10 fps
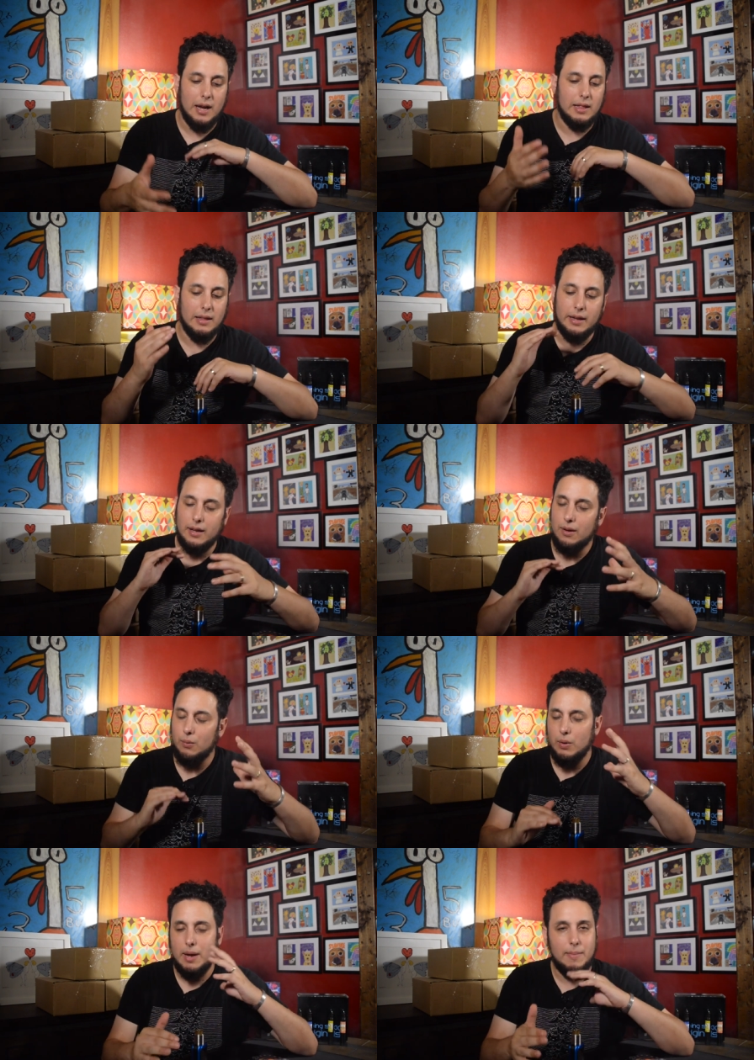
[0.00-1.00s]
I like it
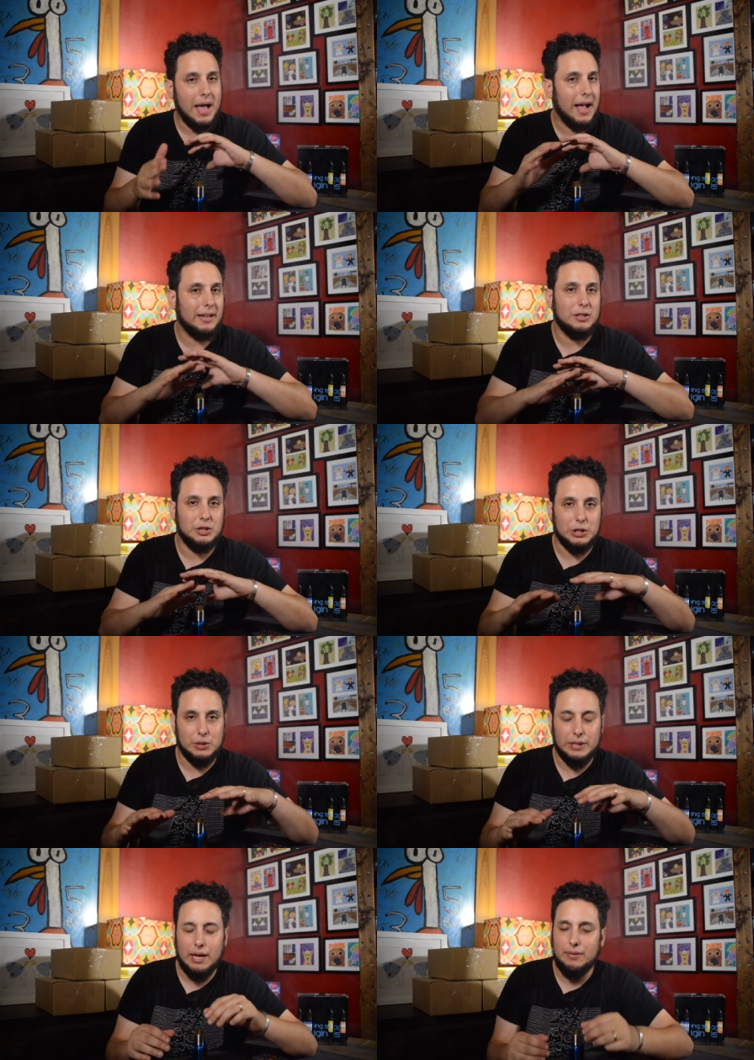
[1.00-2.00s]
way back and
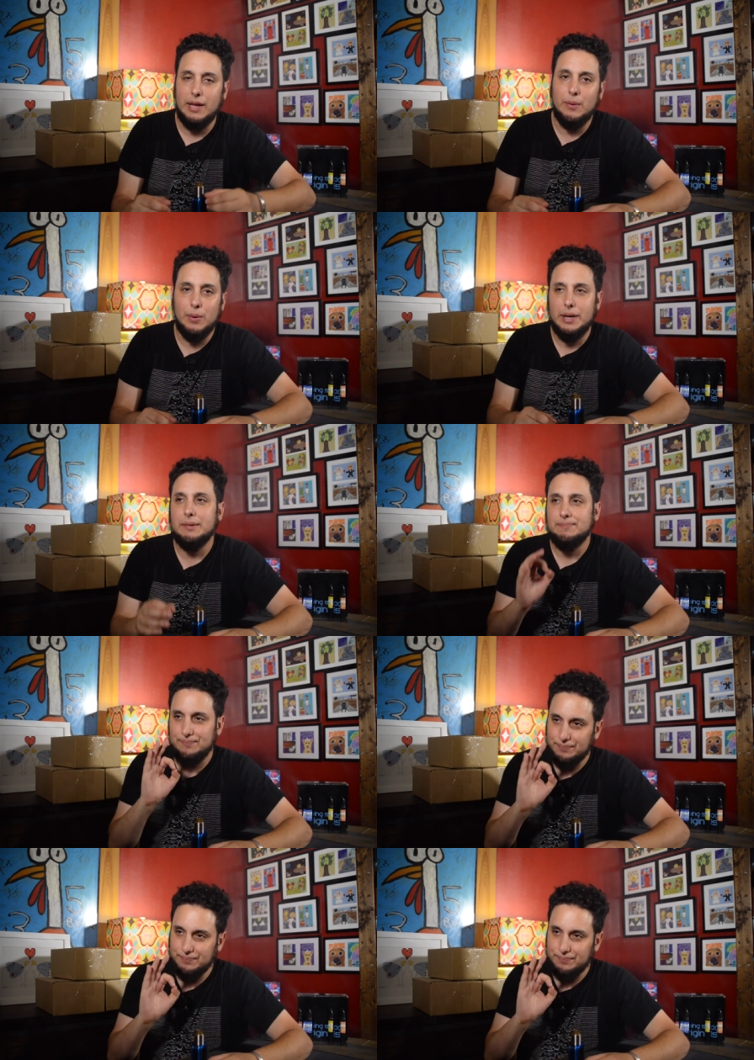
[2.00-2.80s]
chilled out that way.